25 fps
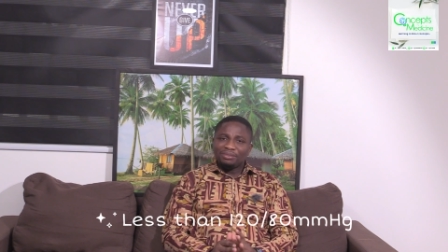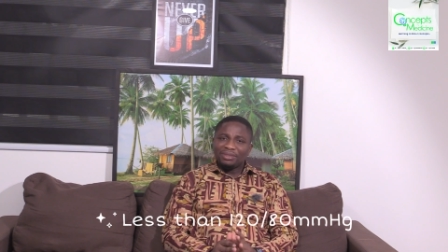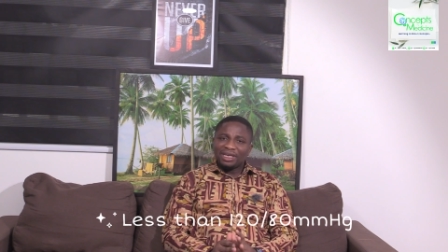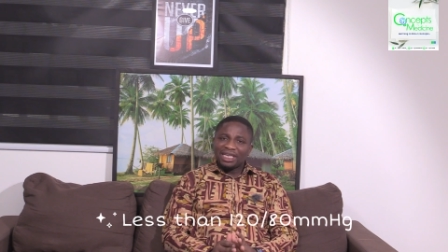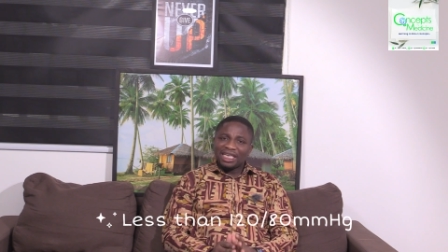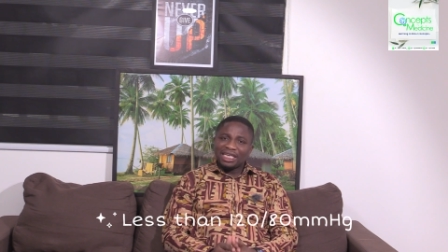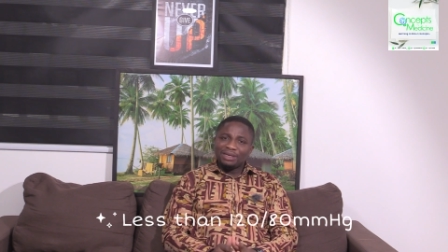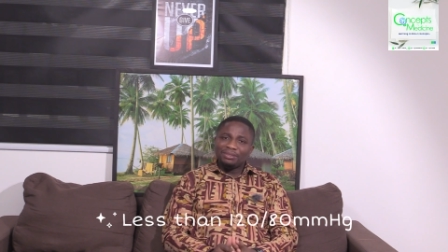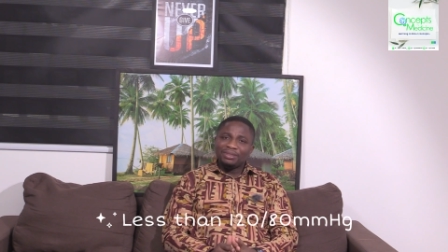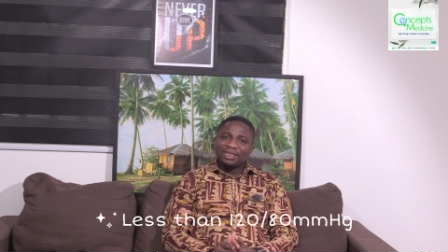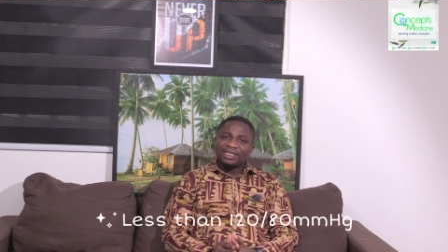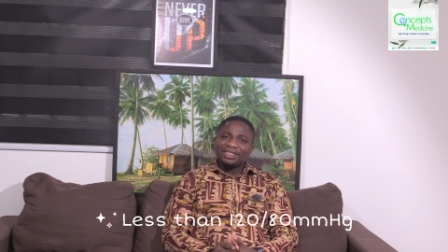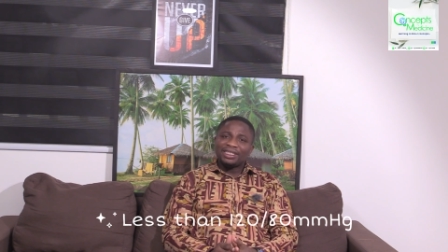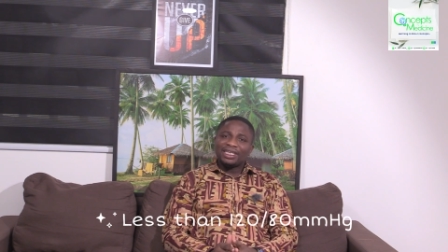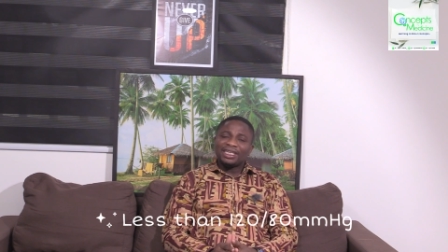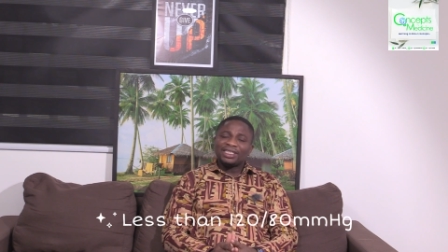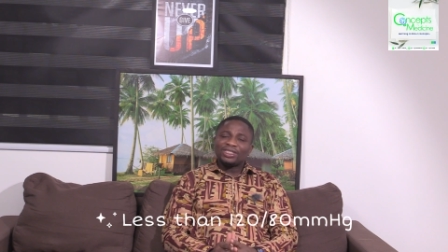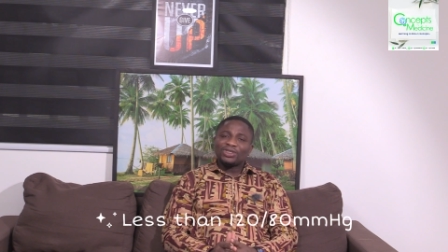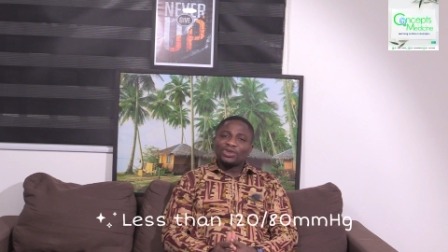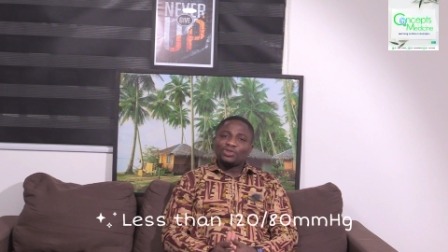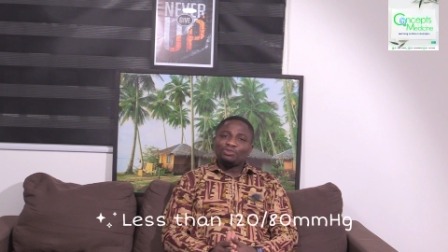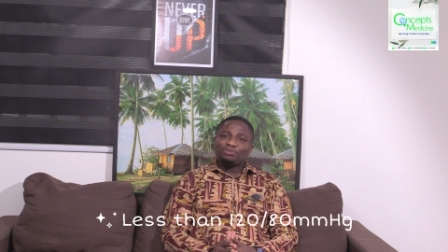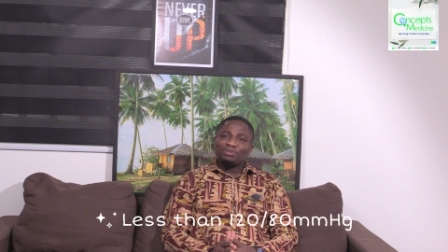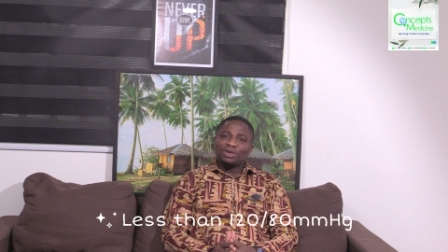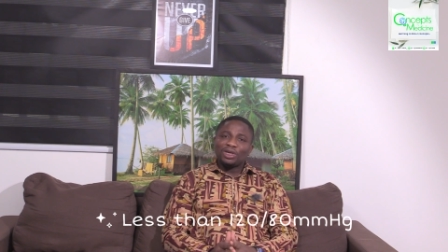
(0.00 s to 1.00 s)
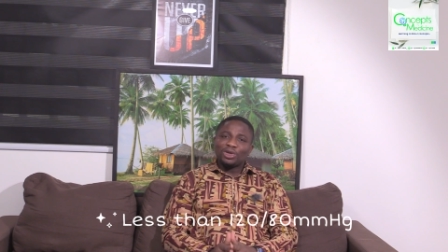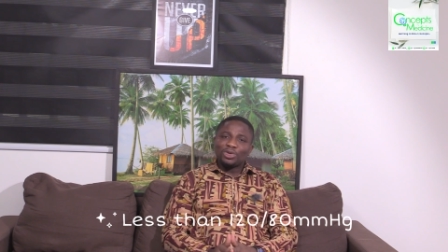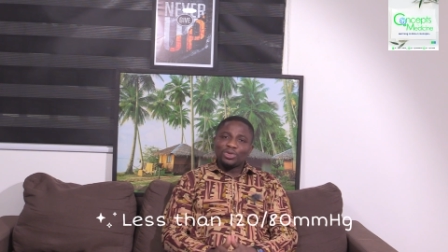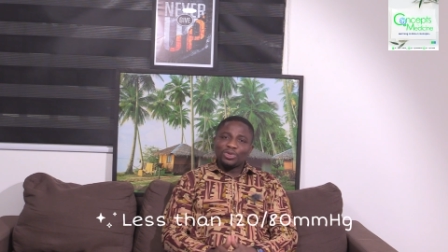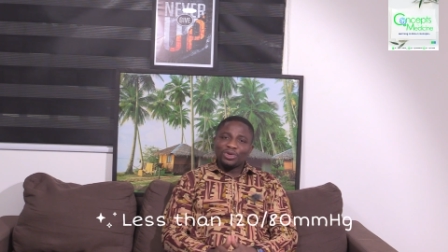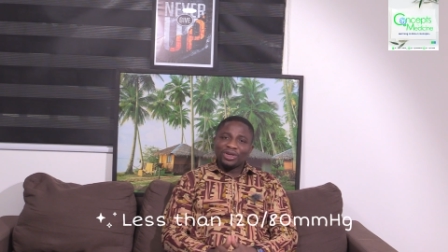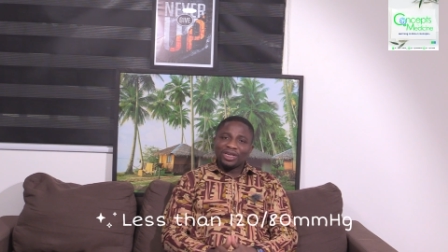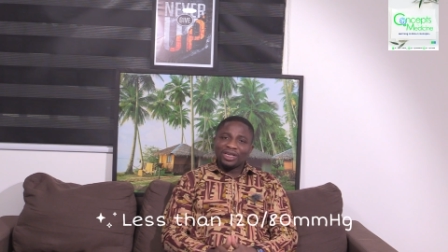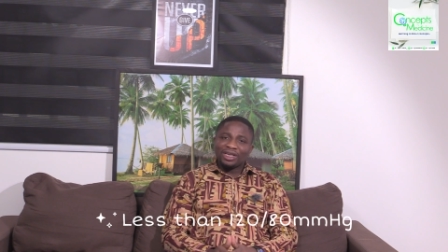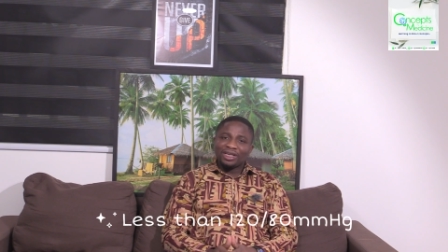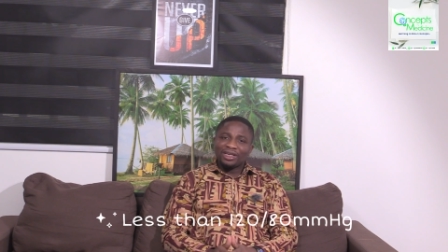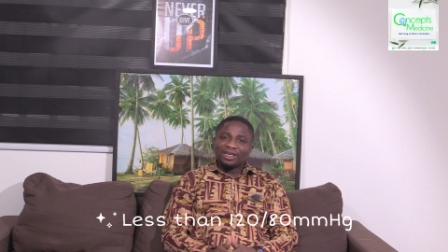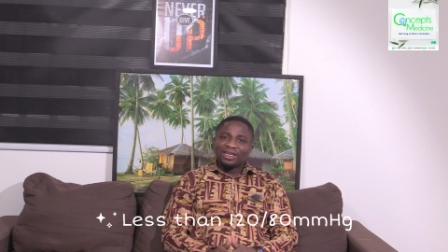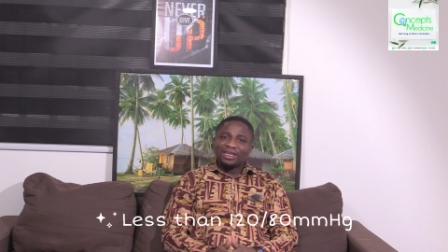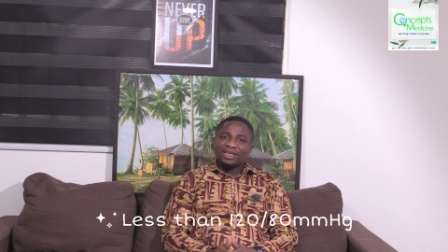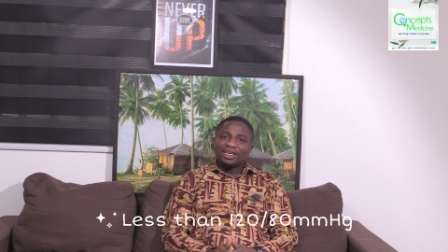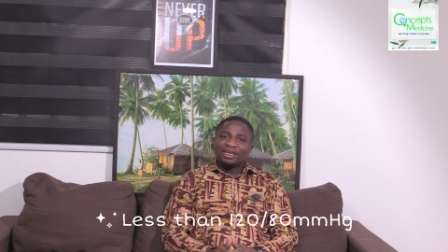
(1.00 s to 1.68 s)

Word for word: mm mercury,